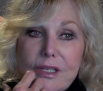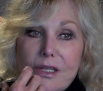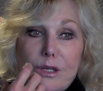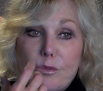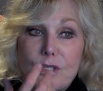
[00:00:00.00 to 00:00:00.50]

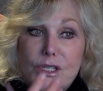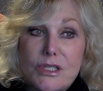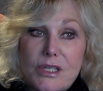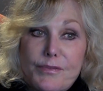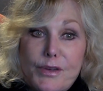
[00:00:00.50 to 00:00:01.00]
It was
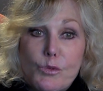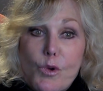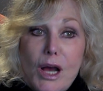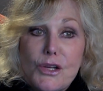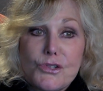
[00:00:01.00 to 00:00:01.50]
as if he
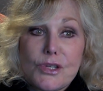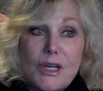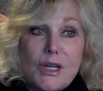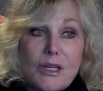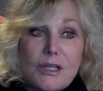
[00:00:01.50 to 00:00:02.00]
was
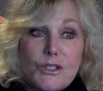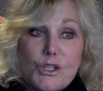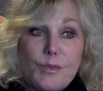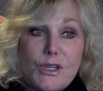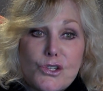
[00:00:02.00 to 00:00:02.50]

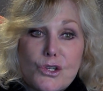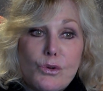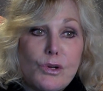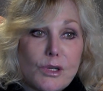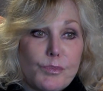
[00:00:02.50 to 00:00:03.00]
Jimmy
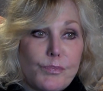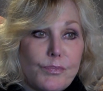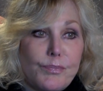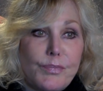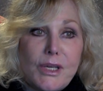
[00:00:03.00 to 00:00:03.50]
Stewart,
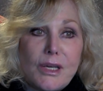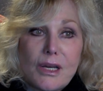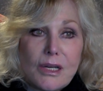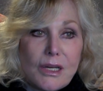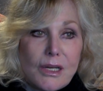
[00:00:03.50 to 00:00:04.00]

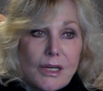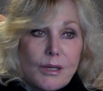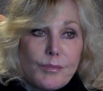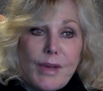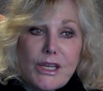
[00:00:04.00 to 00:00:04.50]

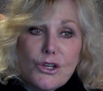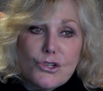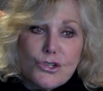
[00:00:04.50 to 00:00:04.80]
making